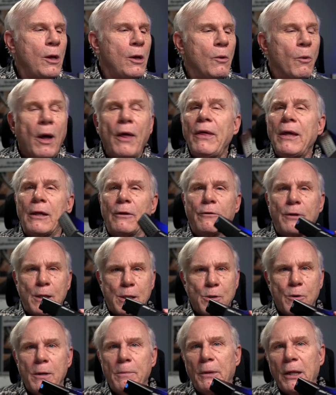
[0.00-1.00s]
Well, I think it's
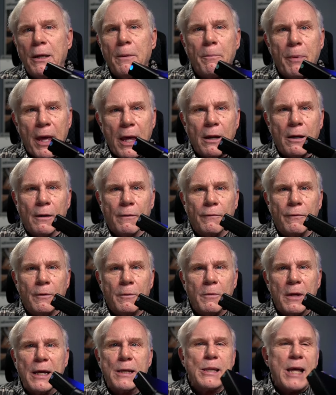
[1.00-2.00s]
extremely competitive.
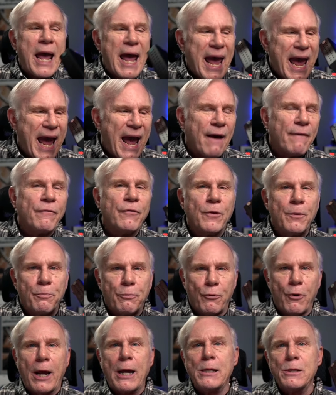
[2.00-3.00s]
It's half the
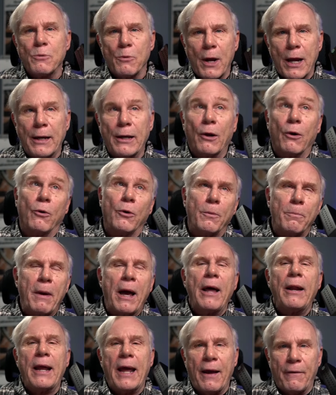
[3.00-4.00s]
price right now, or
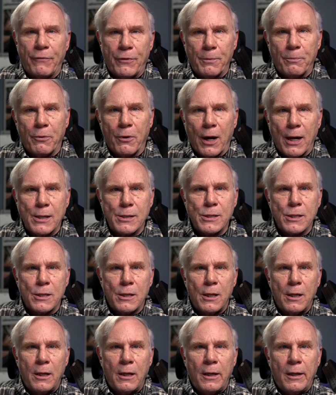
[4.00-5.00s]
about half the price.
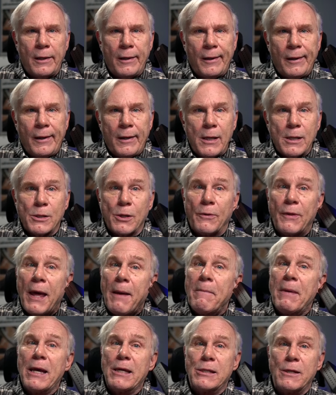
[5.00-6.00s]
So
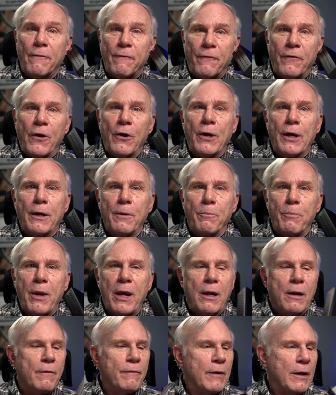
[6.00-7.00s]
that makes it very
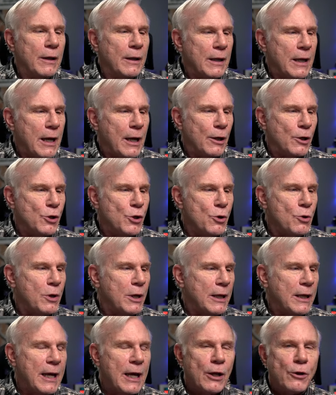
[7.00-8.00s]
competitive. And again, you
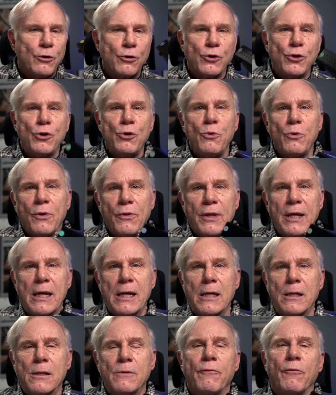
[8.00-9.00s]
could get two of
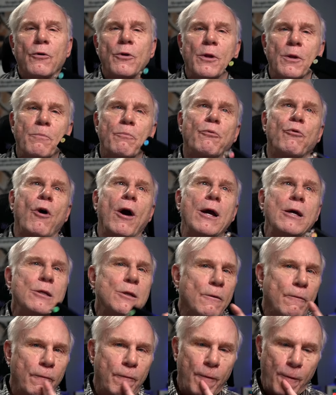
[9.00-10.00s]
these for the price
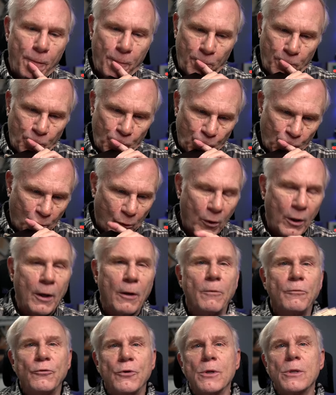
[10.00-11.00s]
of, you
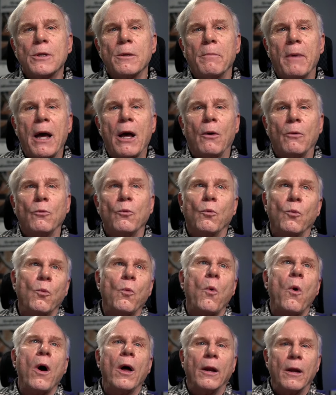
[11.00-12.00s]
know, just about
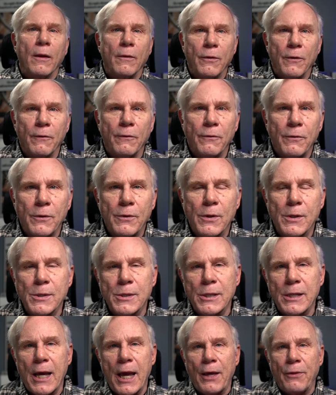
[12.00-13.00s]
one of the, the
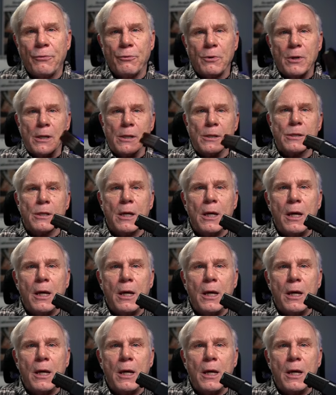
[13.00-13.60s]
ZA3s.